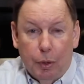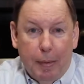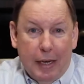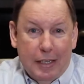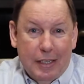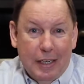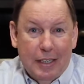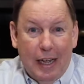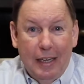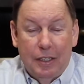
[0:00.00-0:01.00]
to make 6
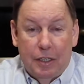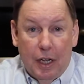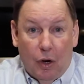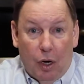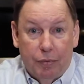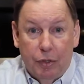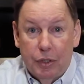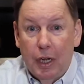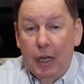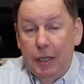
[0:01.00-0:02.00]
to 8 to 10
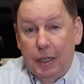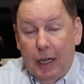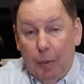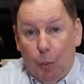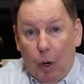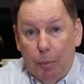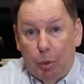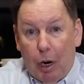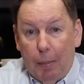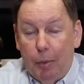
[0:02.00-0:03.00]
offers to get one
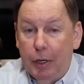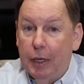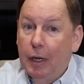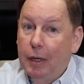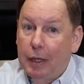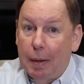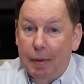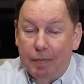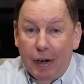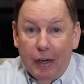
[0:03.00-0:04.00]
property. You gotta be
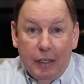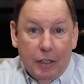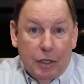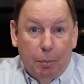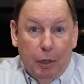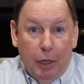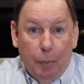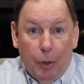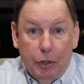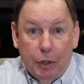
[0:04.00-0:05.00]
very disciplined in
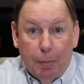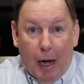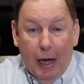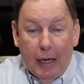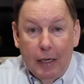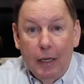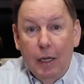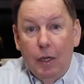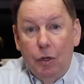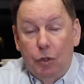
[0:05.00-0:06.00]
what you're buying.
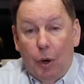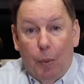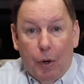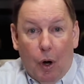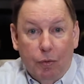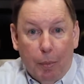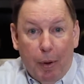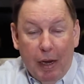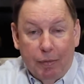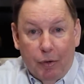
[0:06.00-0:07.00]
You don't wanna
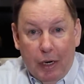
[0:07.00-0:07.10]
overpay for